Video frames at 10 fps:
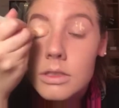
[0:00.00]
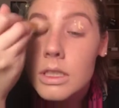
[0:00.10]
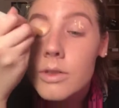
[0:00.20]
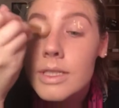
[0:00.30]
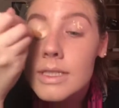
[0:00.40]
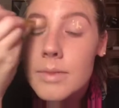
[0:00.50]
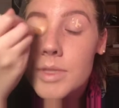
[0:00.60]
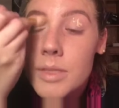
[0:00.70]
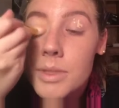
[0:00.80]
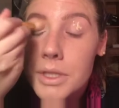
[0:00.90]
So it
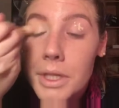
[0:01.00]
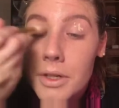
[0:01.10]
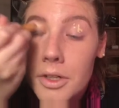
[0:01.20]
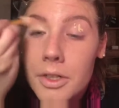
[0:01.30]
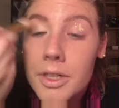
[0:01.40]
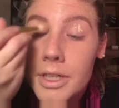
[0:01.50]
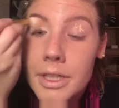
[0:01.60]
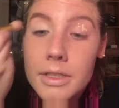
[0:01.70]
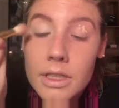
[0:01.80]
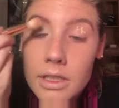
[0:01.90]
seems to be
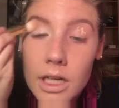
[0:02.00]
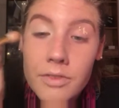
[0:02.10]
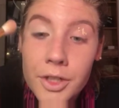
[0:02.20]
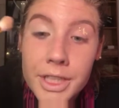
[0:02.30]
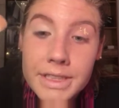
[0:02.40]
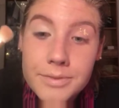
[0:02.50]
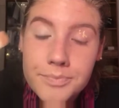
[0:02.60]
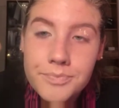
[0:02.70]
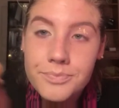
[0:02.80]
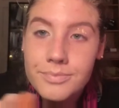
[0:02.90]
covering
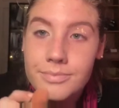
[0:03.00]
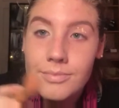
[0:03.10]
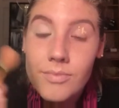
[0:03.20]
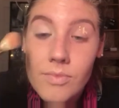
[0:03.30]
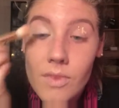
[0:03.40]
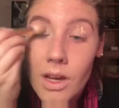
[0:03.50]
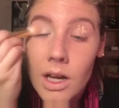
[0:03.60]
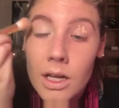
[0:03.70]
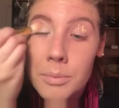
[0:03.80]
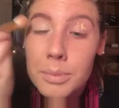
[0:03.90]

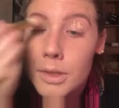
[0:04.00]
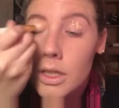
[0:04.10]
up